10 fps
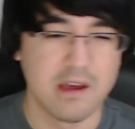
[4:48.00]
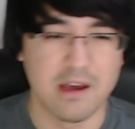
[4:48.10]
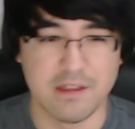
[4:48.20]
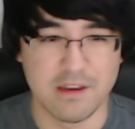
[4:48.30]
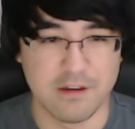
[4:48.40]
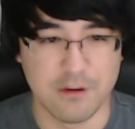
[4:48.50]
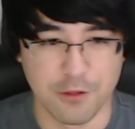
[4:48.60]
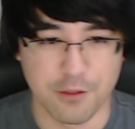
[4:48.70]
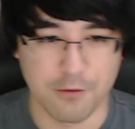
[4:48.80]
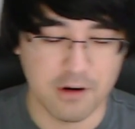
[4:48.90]
and then deal
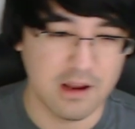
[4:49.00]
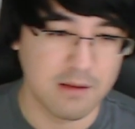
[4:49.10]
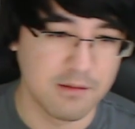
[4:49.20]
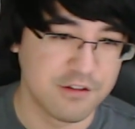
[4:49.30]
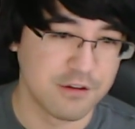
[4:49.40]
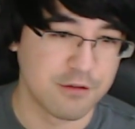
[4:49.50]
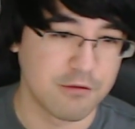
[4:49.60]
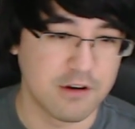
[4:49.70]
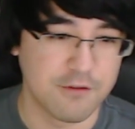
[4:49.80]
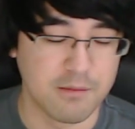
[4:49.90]
3 damage to
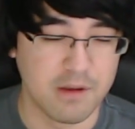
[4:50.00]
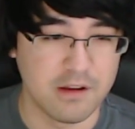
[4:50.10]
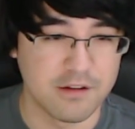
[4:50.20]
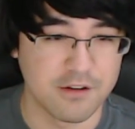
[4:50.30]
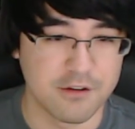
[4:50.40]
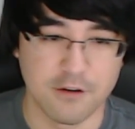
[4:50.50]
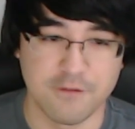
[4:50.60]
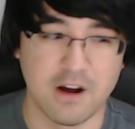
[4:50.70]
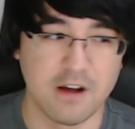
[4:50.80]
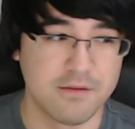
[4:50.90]
3 different minions on turn
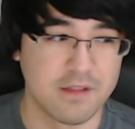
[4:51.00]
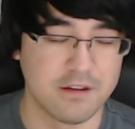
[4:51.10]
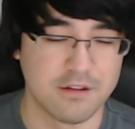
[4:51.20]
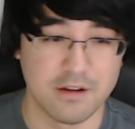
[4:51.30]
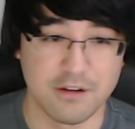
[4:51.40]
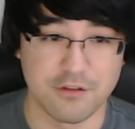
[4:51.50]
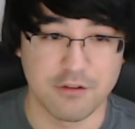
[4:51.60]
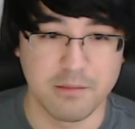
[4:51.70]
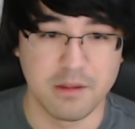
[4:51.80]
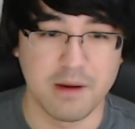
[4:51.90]
5, that's
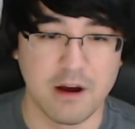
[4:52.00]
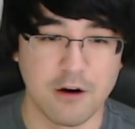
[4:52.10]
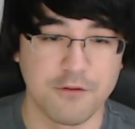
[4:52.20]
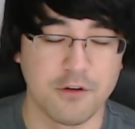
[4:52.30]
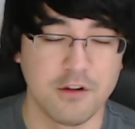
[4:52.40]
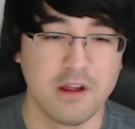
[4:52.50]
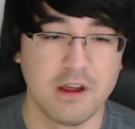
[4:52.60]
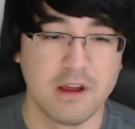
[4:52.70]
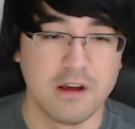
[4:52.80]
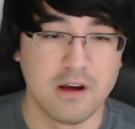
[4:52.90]
extremely powerful.
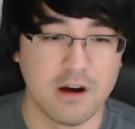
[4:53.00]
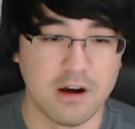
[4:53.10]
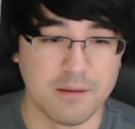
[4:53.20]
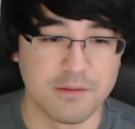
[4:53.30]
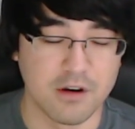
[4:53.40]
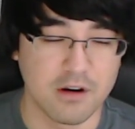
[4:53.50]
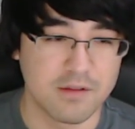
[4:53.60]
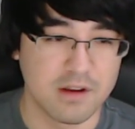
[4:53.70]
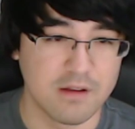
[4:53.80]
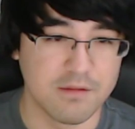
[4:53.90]
So I'm going to have
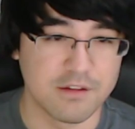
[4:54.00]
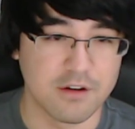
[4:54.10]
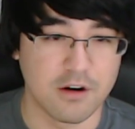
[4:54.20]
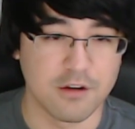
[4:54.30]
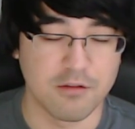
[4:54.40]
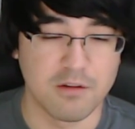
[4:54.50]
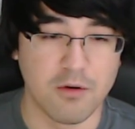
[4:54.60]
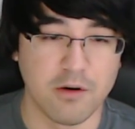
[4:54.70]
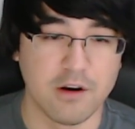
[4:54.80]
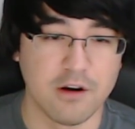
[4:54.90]
to give this card a
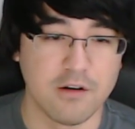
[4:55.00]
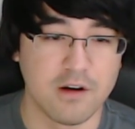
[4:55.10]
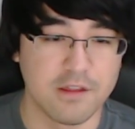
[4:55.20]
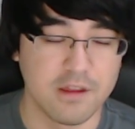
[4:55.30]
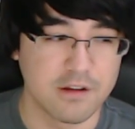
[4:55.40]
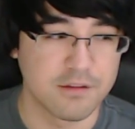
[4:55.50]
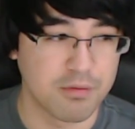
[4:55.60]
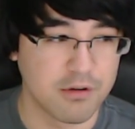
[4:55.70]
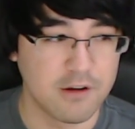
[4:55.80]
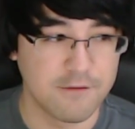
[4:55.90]
3.0. I think it's
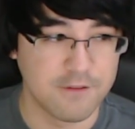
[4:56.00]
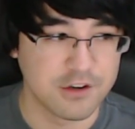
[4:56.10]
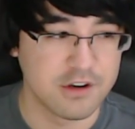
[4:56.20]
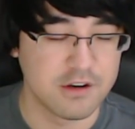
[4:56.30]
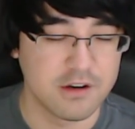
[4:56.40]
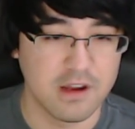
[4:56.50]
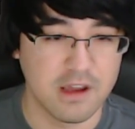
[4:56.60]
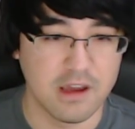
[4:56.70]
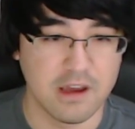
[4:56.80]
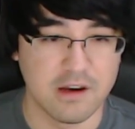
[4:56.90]
pretty efficient
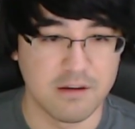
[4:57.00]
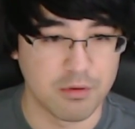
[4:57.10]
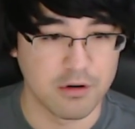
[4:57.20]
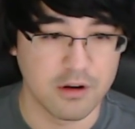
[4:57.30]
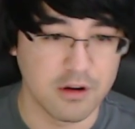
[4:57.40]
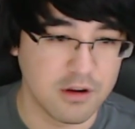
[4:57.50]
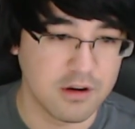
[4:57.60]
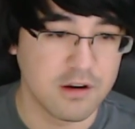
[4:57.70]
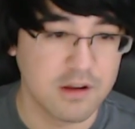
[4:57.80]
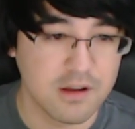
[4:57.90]
and pretty good.